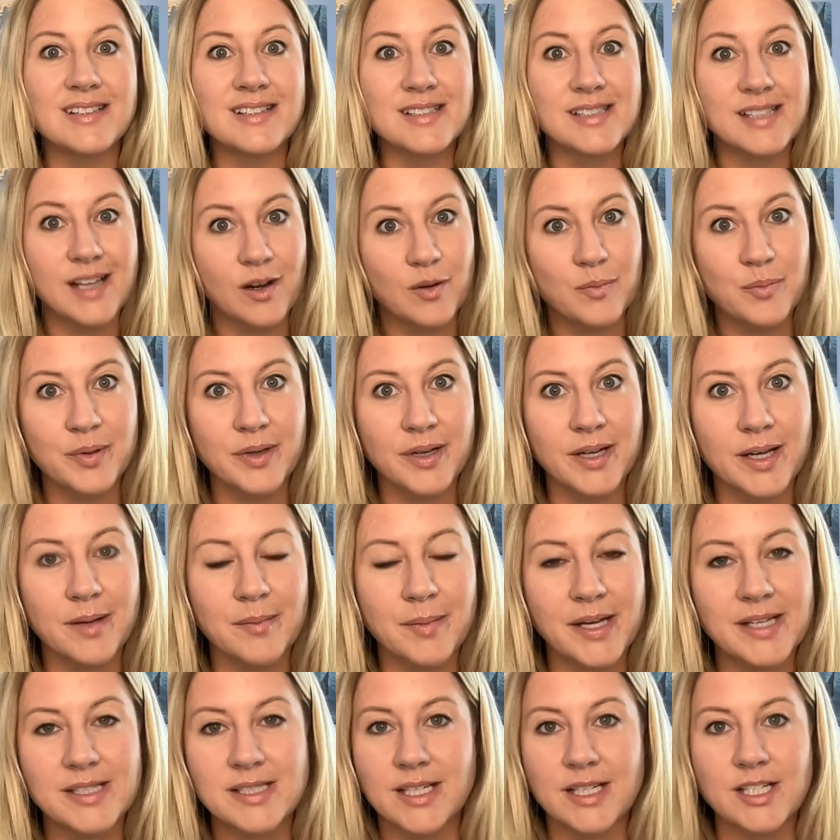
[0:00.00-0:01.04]
sound pretty
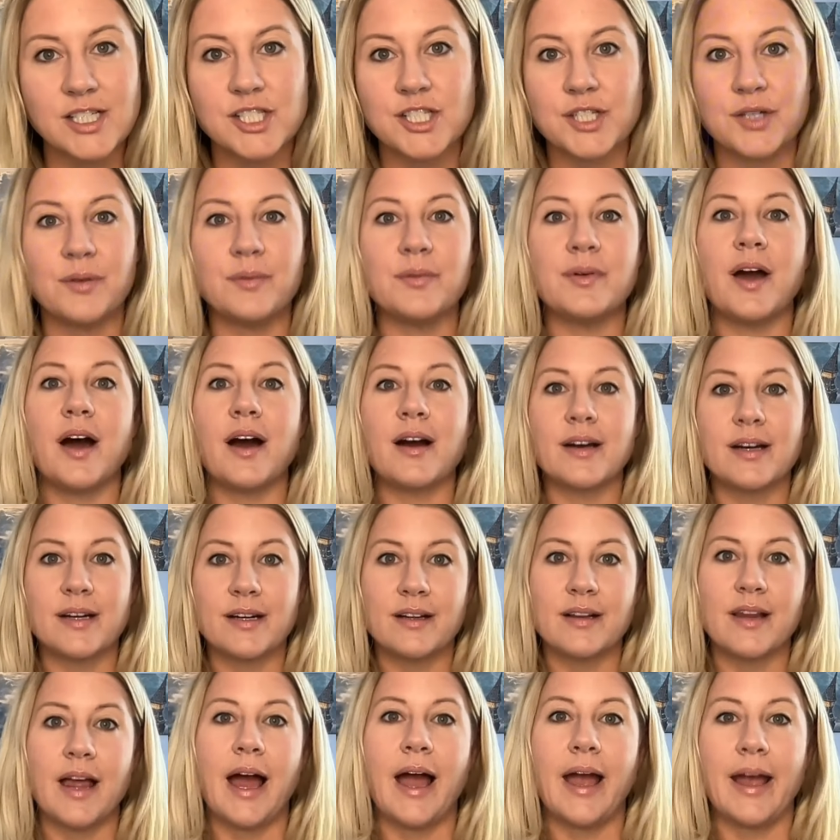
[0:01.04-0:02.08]
amazing too, not
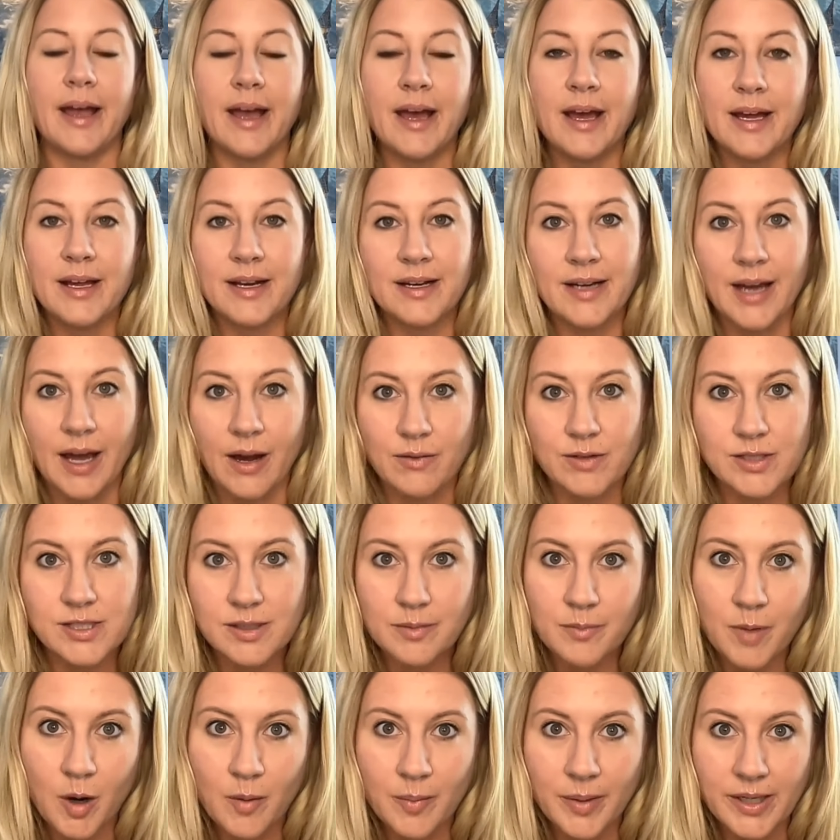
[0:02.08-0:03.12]
gonna lie. Now is
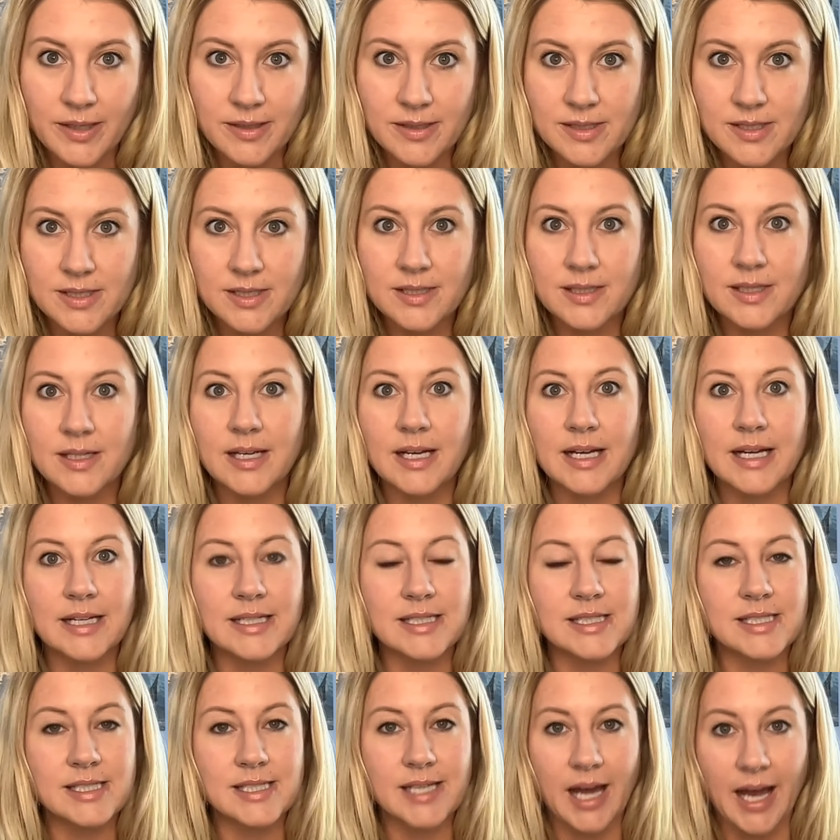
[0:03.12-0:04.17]
the moment.
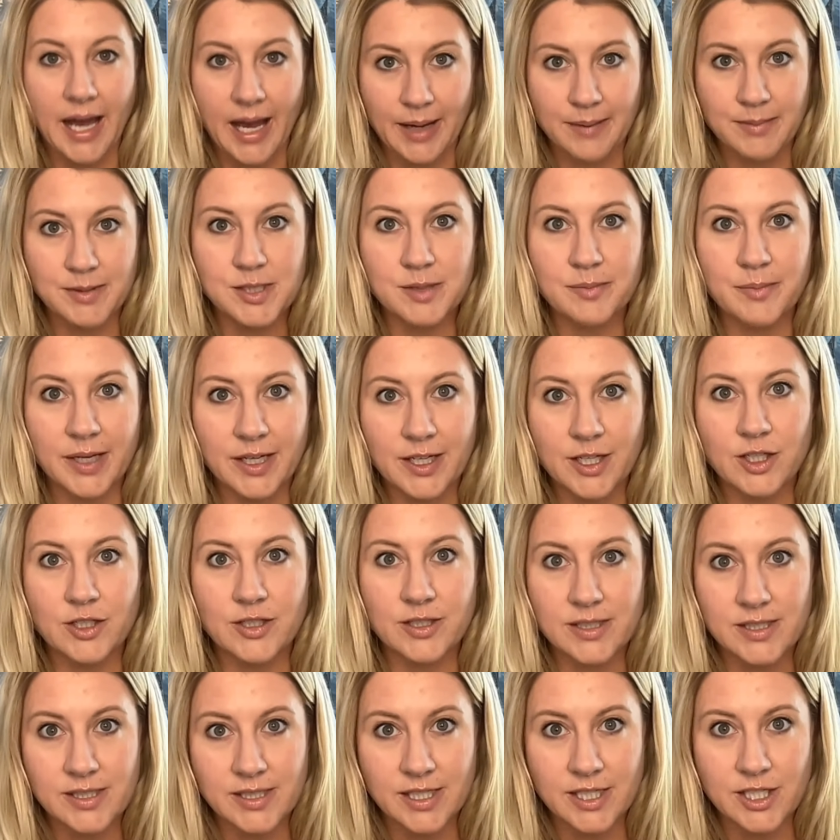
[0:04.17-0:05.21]
It's time to make your
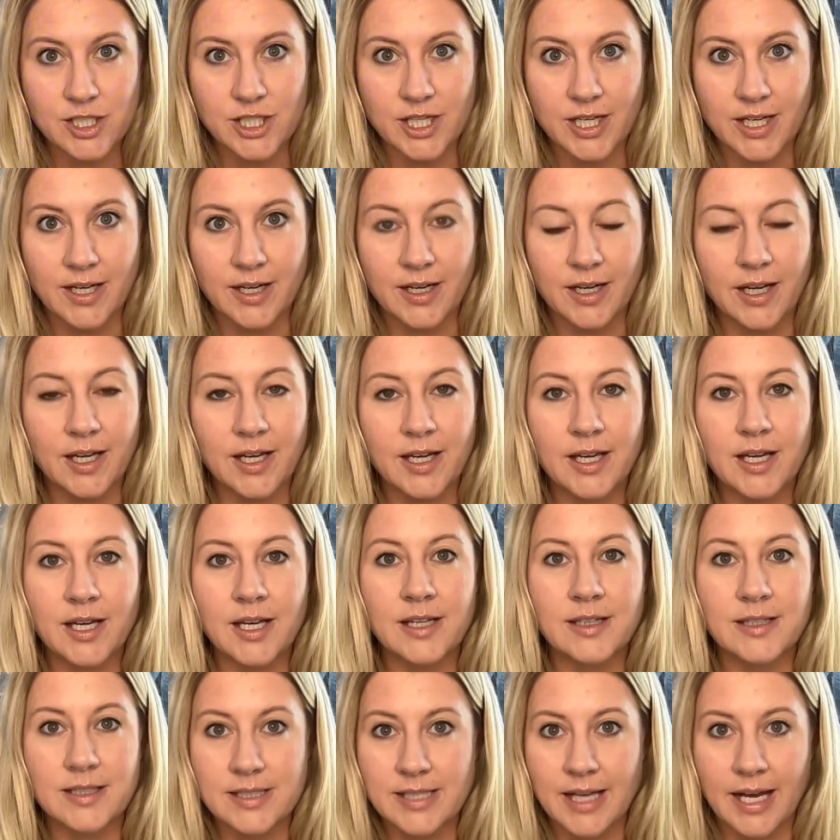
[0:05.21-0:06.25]
decision.
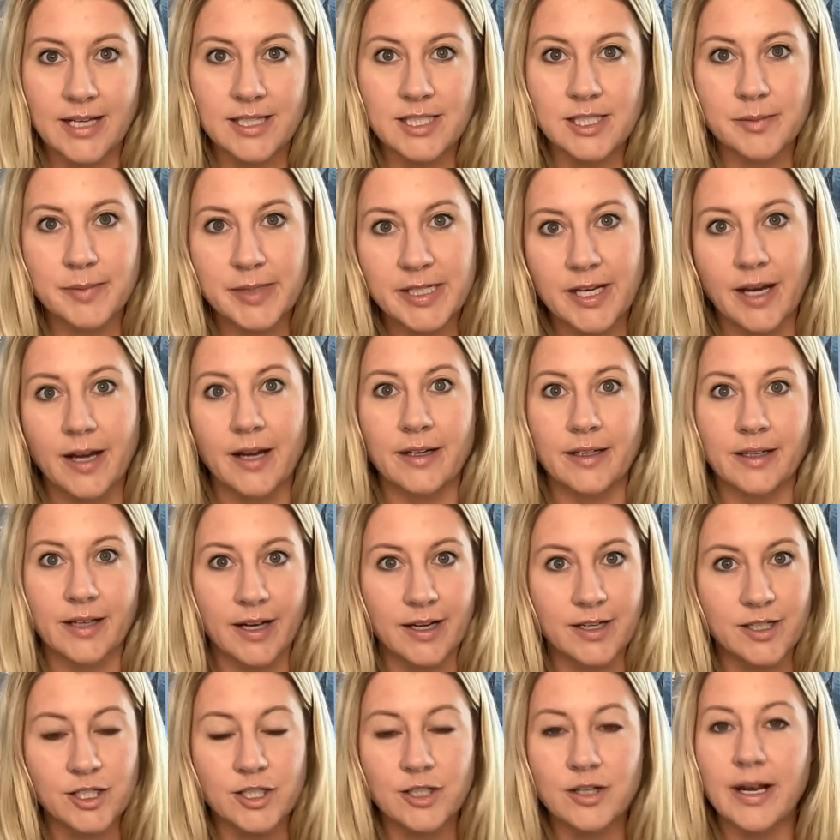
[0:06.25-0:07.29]
This has to be done.
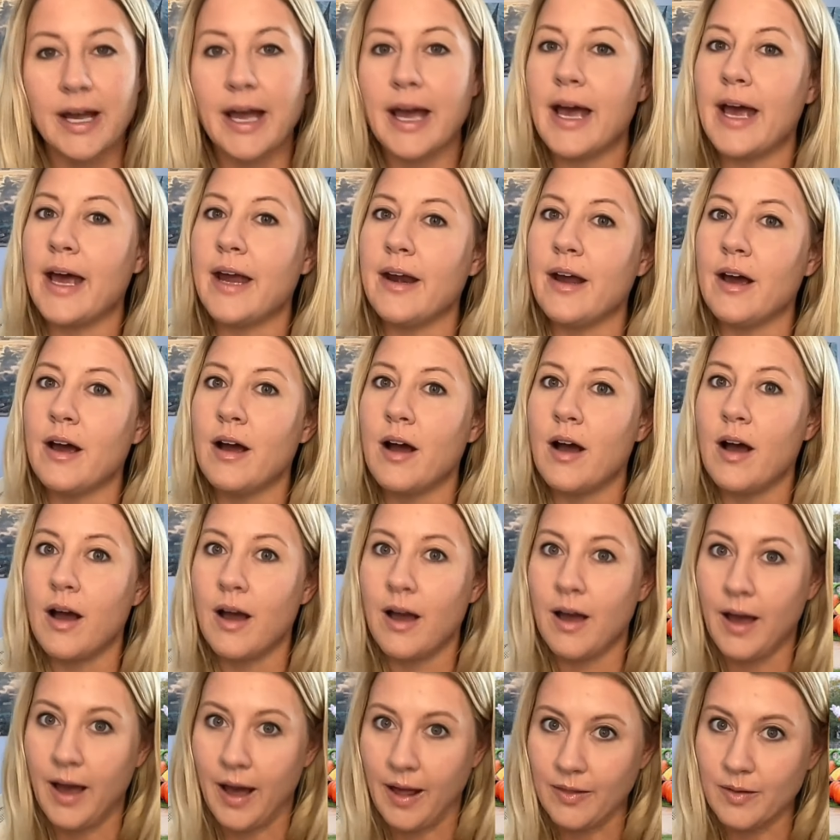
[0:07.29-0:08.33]
Gun to your head,
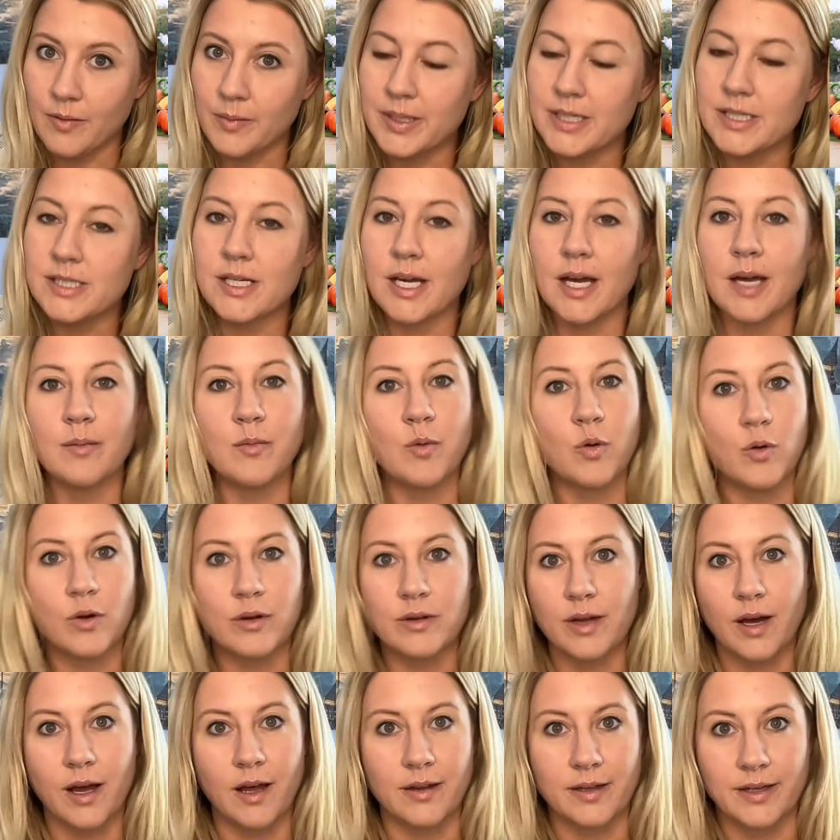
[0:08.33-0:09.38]
Halloween time or
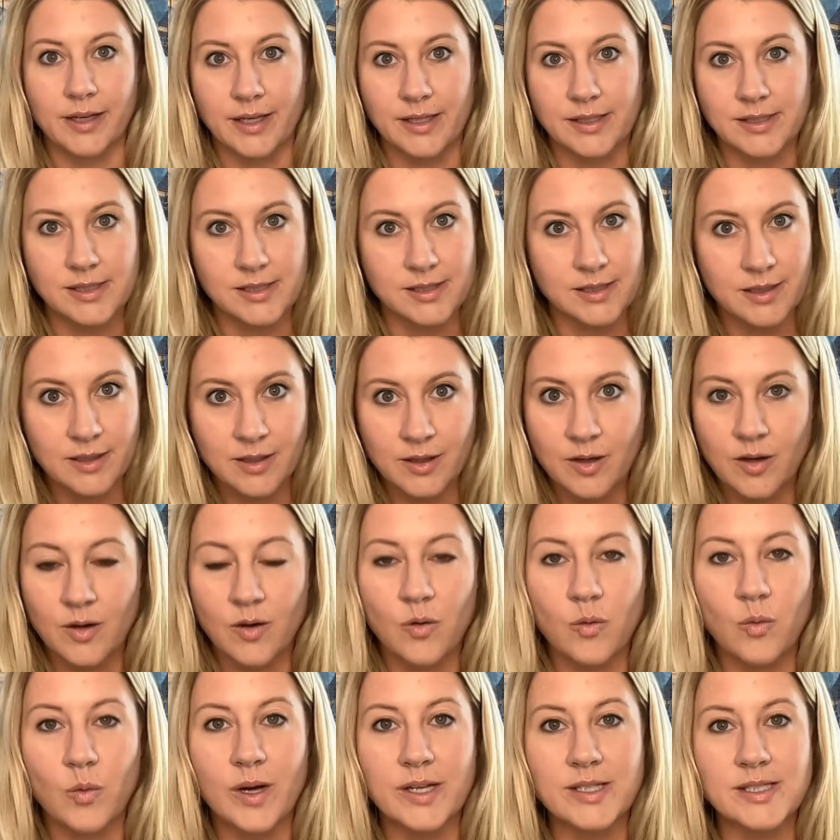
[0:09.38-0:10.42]
the holidays.
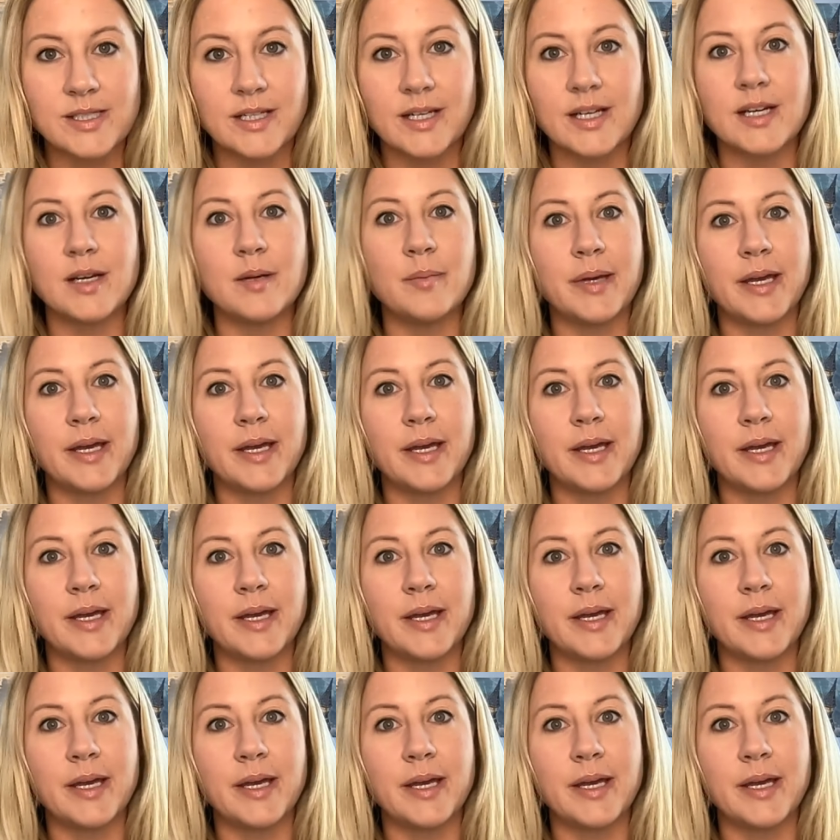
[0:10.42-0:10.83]
What's it gonna